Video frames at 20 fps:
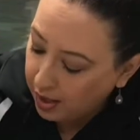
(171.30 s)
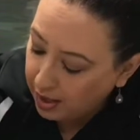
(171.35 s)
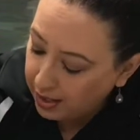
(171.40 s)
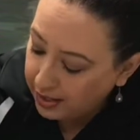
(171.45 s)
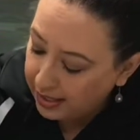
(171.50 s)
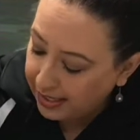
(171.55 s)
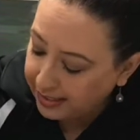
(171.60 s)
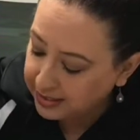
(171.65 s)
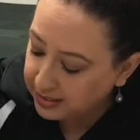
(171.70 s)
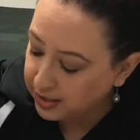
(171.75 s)

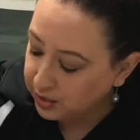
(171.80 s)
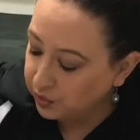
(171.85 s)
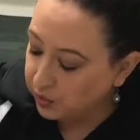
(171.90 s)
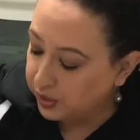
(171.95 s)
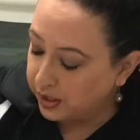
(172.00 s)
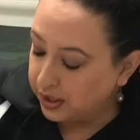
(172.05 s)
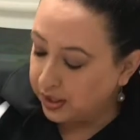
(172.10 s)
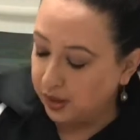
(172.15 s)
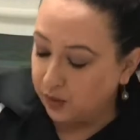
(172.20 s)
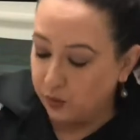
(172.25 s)
Next
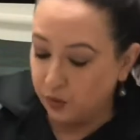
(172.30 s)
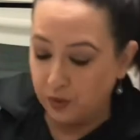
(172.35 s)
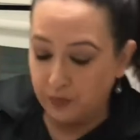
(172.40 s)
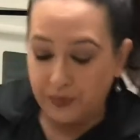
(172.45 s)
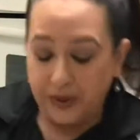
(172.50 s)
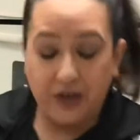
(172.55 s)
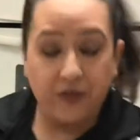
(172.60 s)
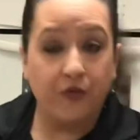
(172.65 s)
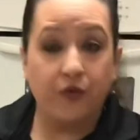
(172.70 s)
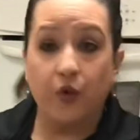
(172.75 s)
ingredient would
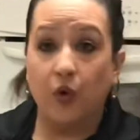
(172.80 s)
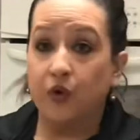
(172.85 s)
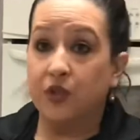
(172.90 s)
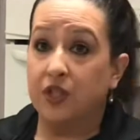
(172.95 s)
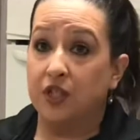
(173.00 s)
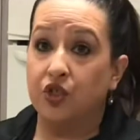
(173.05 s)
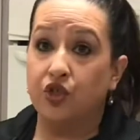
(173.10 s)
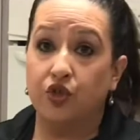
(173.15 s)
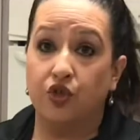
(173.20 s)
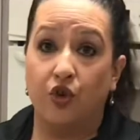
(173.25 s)
be
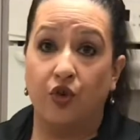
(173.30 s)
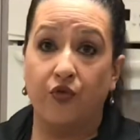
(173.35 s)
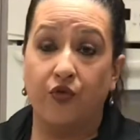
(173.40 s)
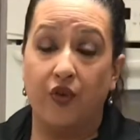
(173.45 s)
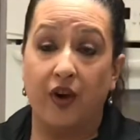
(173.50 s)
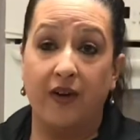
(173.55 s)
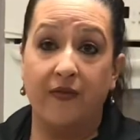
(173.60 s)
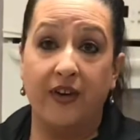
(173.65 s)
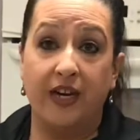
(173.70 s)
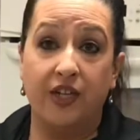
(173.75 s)
frozen
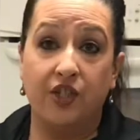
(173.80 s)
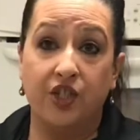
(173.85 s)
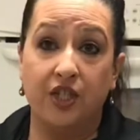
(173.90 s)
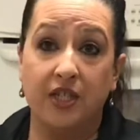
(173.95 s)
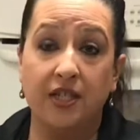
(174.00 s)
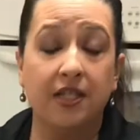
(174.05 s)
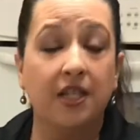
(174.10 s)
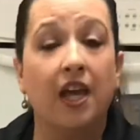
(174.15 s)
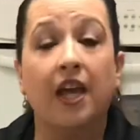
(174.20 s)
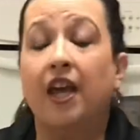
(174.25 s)
stir-fry veggies.
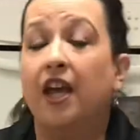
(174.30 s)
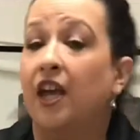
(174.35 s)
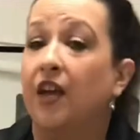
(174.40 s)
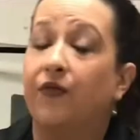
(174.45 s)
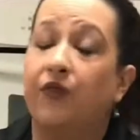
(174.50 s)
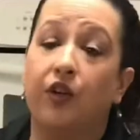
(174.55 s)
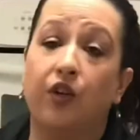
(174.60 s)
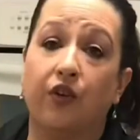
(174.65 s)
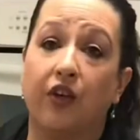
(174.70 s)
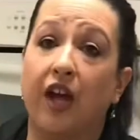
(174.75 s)
If
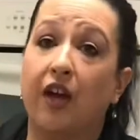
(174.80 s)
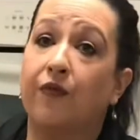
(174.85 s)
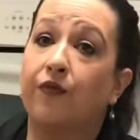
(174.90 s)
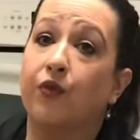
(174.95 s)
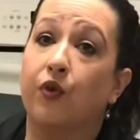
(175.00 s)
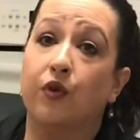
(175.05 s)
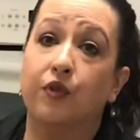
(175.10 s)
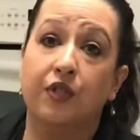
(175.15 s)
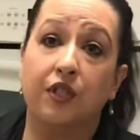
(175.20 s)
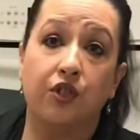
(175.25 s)
you don't have
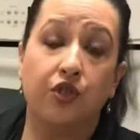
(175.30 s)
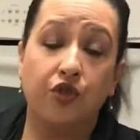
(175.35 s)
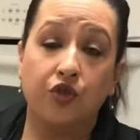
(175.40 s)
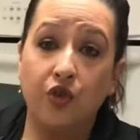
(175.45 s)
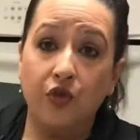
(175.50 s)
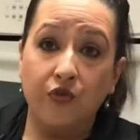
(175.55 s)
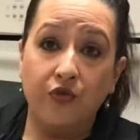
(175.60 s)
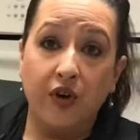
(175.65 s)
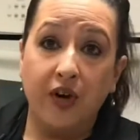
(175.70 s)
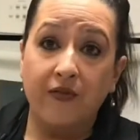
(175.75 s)
frozen
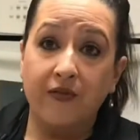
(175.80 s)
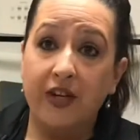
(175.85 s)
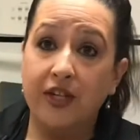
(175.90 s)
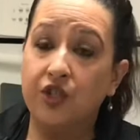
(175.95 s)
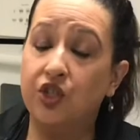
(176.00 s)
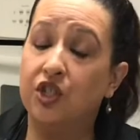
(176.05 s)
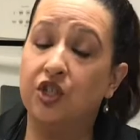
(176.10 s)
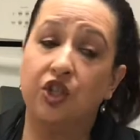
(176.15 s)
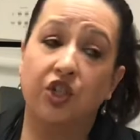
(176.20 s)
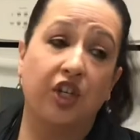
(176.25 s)
stir-fry
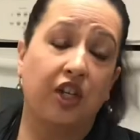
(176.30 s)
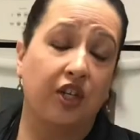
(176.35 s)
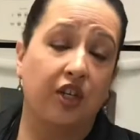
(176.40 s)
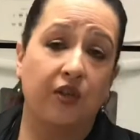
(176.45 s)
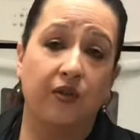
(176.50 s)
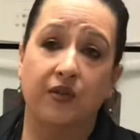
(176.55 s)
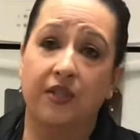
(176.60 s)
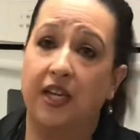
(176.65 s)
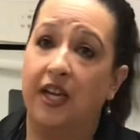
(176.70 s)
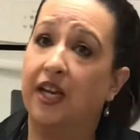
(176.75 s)
veggies, you can
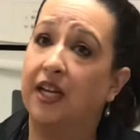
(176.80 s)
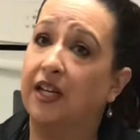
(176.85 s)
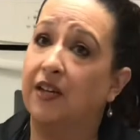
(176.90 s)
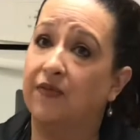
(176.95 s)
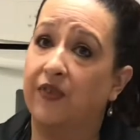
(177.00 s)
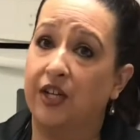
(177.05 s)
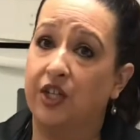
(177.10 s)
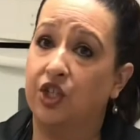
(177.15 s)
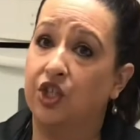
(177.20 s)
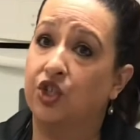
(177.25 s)
use any
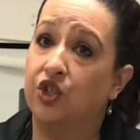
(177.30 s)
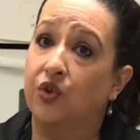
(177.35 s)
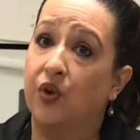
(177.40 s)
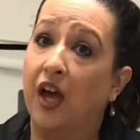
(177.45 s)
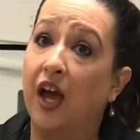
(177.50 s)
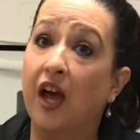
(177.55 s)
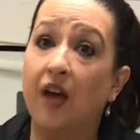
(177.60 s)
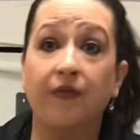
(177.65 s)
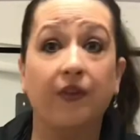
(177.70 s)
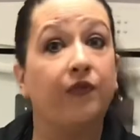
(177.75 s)
veggies you
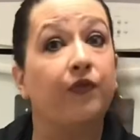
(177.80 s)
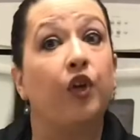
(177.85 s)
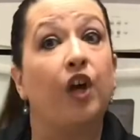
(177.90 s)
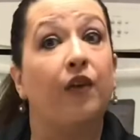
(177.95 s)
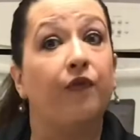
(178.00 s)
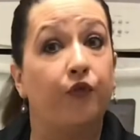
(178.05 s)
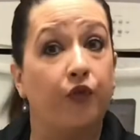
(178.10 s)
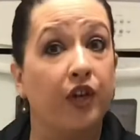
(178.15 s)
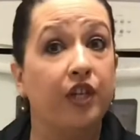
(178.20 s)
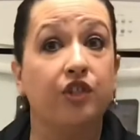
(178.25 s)
have. If you have
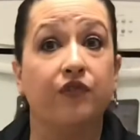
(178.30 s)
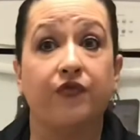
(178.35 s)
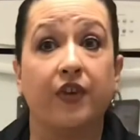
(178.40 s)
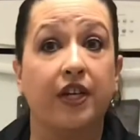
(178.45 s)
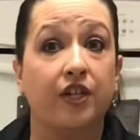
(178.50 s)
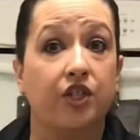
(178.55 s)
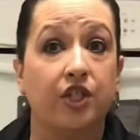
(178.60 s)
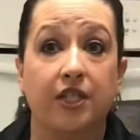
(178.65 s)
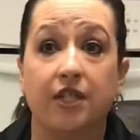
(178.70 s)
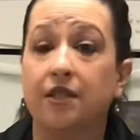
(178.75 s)
fresh
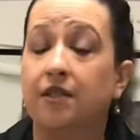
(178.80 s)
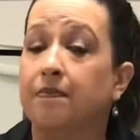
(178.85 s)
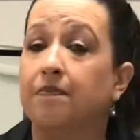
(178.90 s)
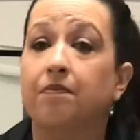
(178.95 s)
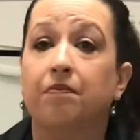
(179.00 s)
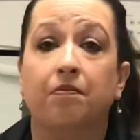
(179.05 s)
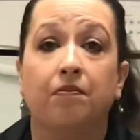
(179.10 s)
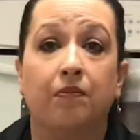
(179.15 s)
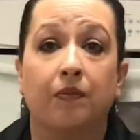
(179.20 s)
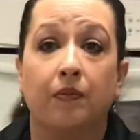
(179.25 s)
veggies,
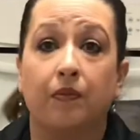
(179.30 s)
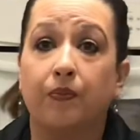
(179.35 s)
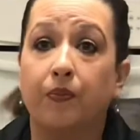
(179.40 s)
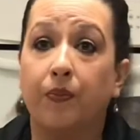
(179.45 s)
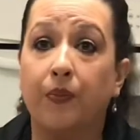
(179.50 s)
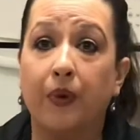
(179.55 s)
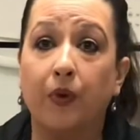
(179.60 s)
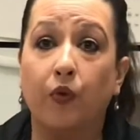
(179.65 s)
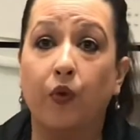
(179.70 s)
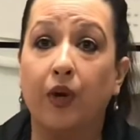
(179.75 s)

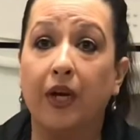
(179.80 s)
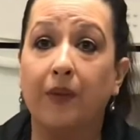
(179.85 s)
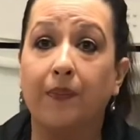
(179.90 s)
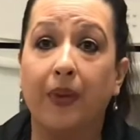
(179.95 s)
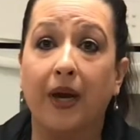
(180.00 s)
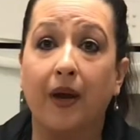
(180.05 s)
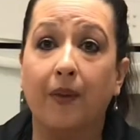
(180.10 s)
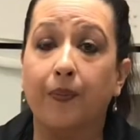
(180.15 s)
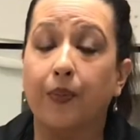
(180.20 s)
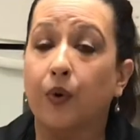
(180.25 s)
put green
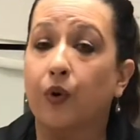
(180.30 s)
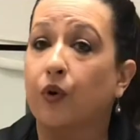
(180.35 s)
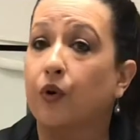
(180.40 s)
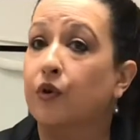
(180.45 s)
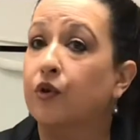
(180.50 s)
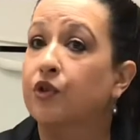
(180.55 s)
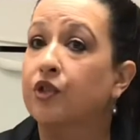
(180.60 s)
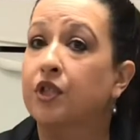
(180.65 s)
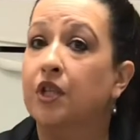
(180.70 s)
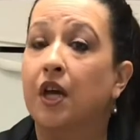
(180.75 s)

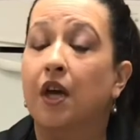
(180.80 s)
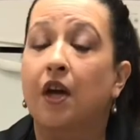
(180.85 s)
peppers,